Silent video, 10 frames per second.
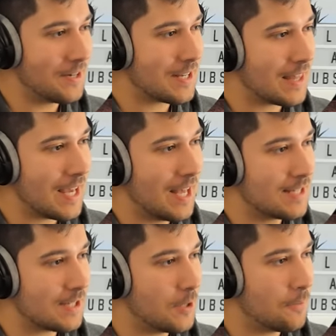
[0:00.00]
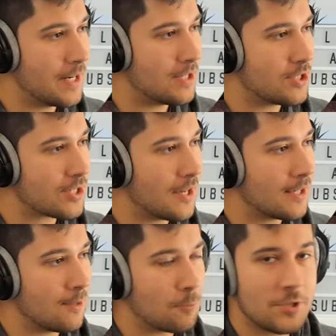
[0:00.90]
Look at that. It's opening just
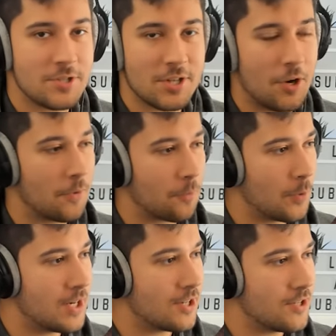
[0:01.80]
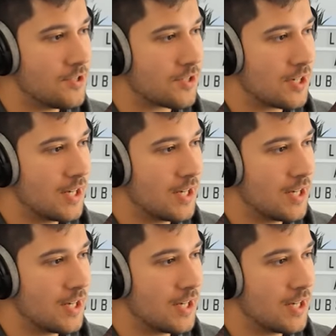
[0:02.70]
like it would on Windows.